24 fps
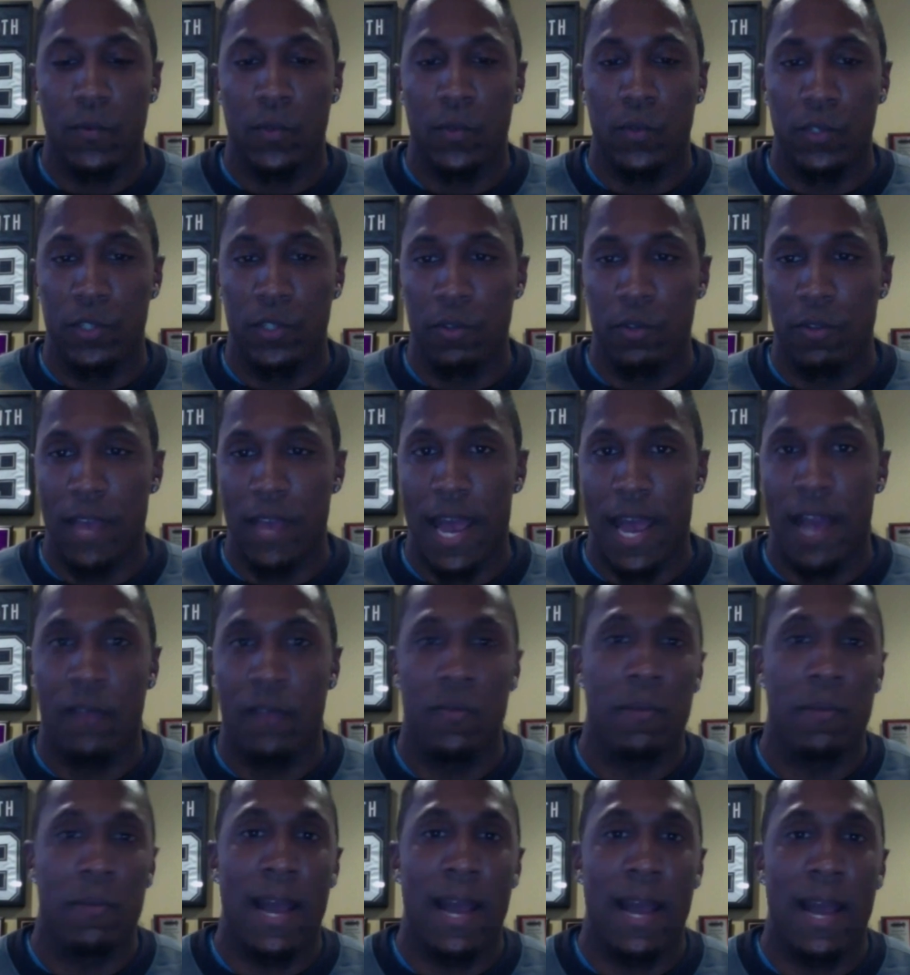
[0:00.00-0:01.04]
We'll do that,
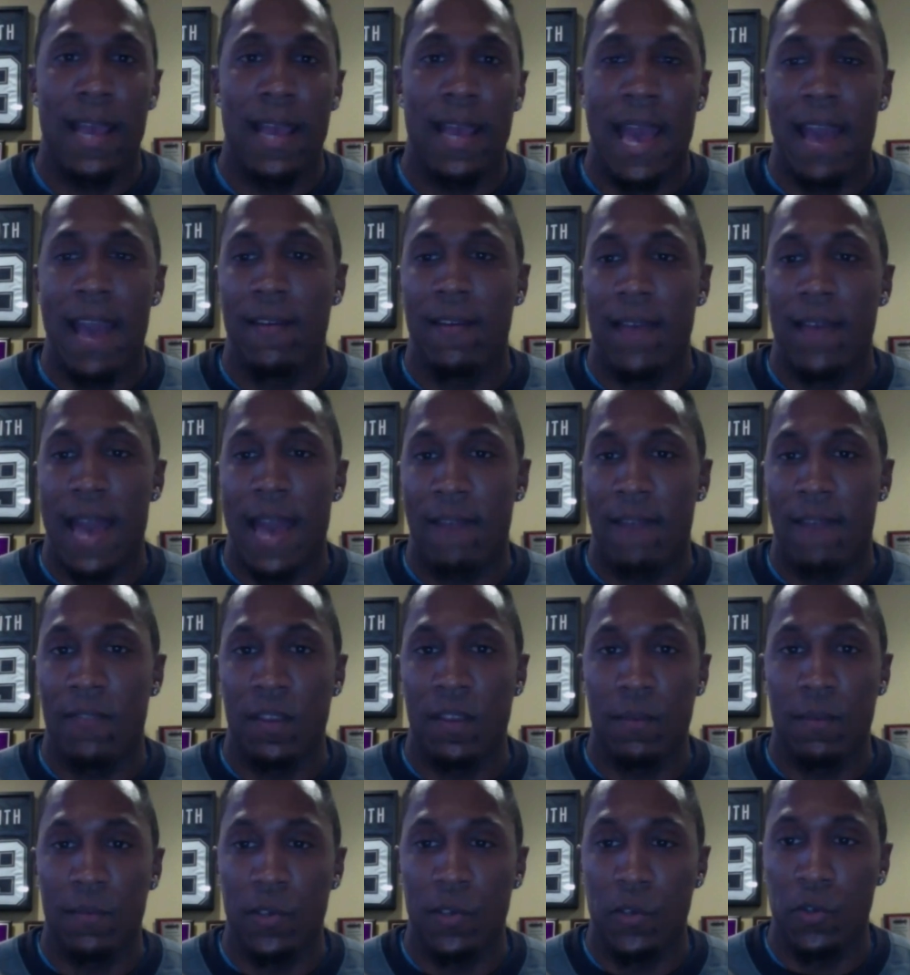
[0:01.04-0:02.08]
or we might have
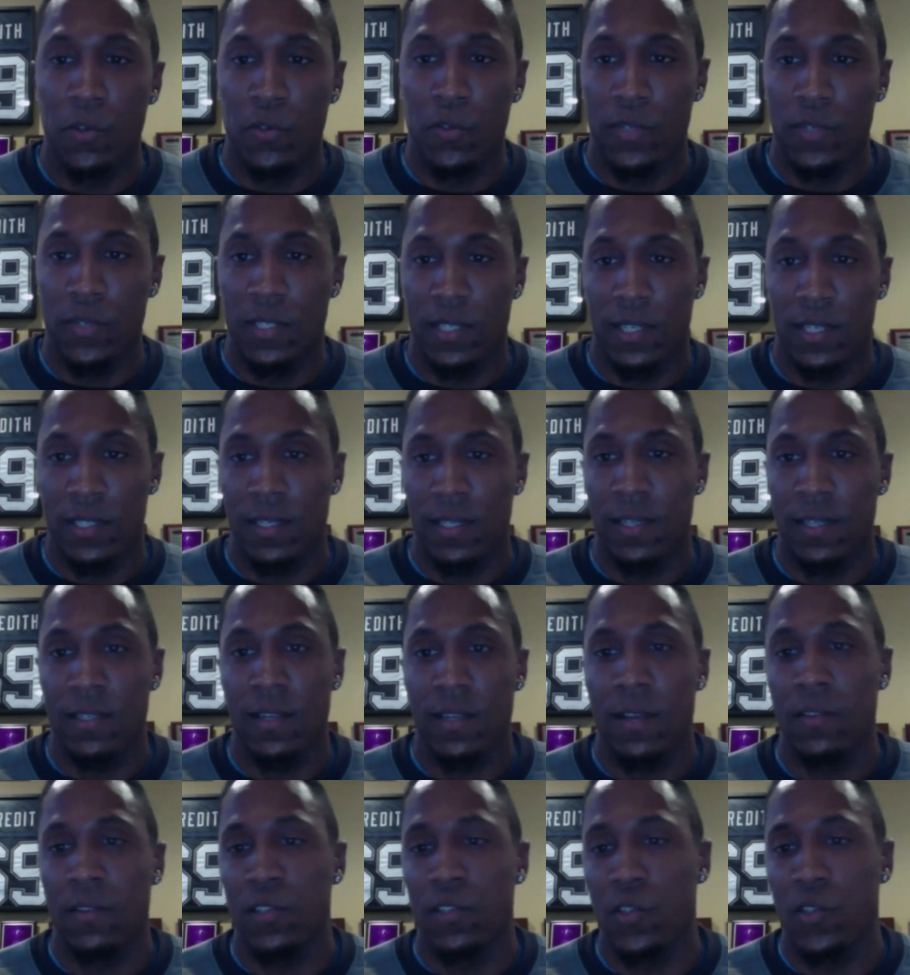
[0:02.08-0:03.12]
them use
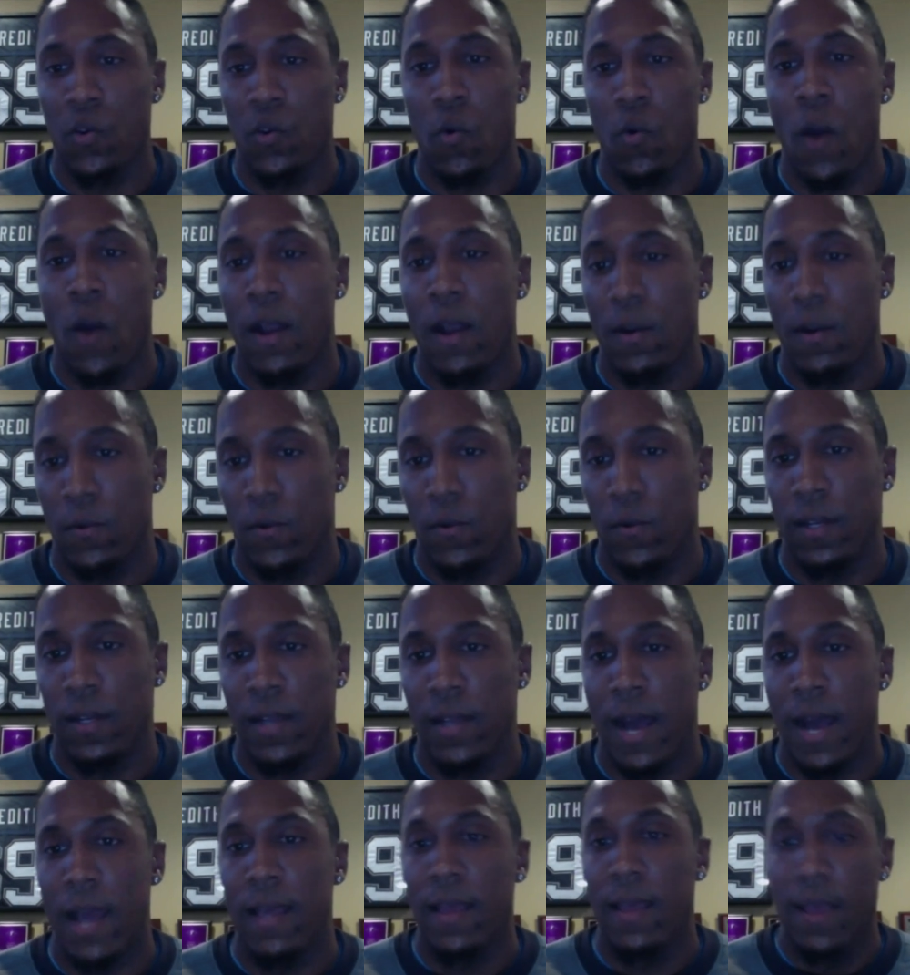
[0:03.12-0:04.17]
resistance on the squat or
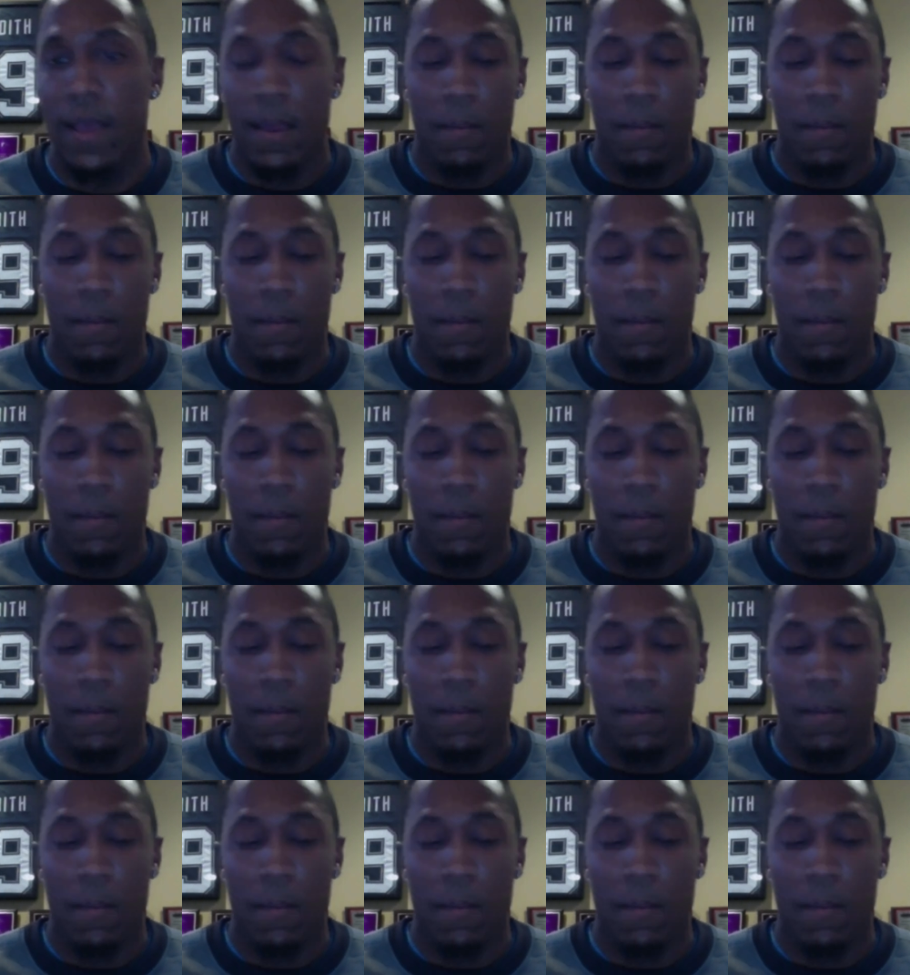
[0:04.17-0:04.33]
whatnot.